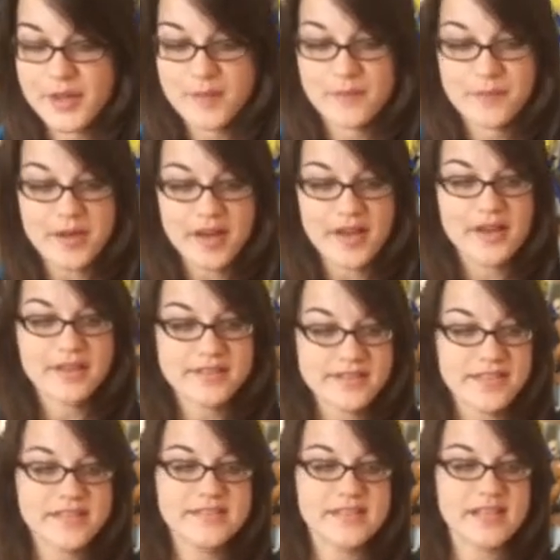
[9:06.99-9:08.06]
But
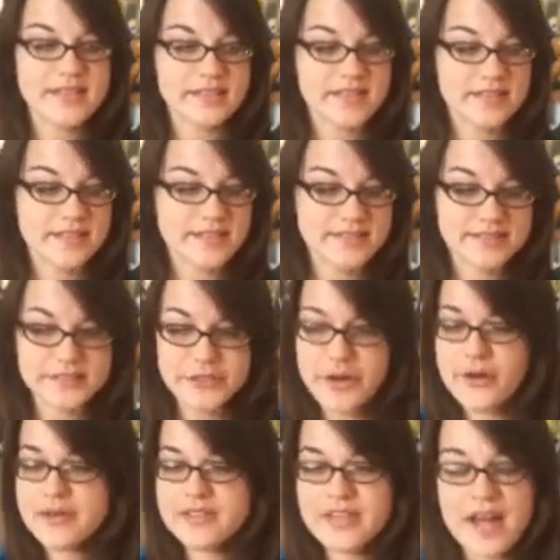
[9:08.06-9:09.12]
days like this, you
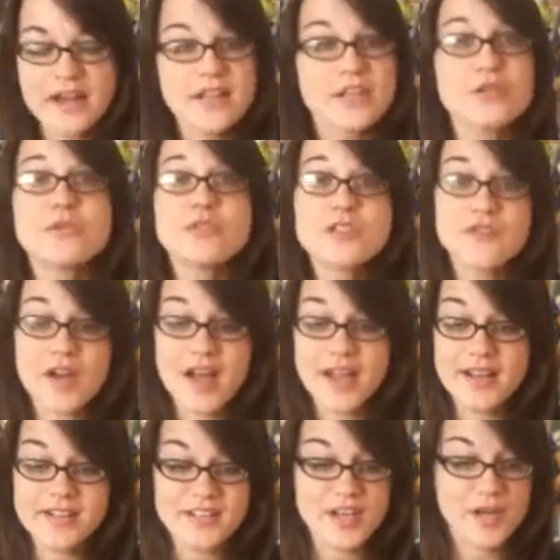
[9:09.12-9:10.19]
know, not a huge
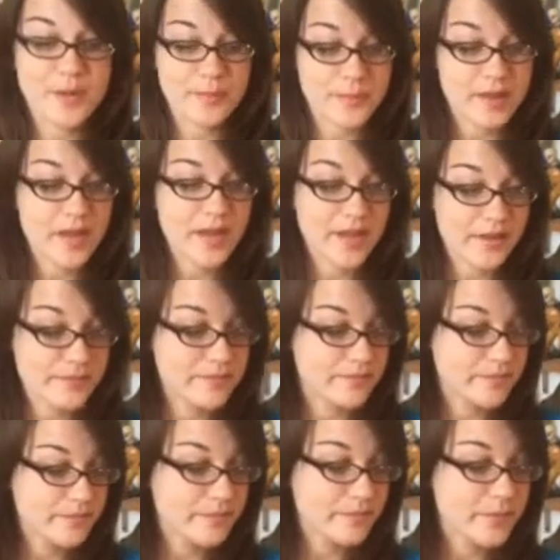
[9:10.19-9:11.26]
find, but
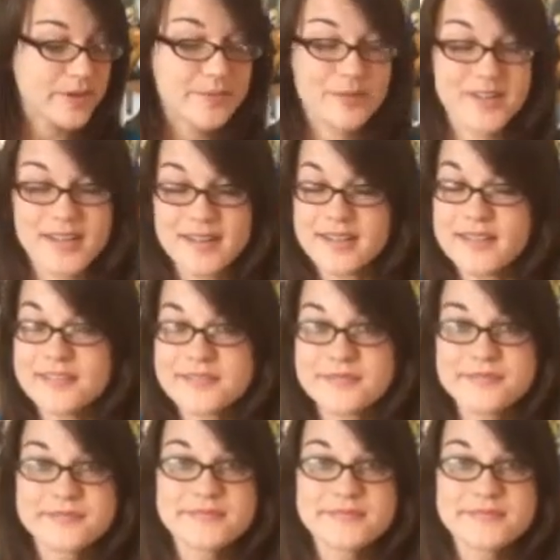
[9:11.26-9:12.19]
pretty productive.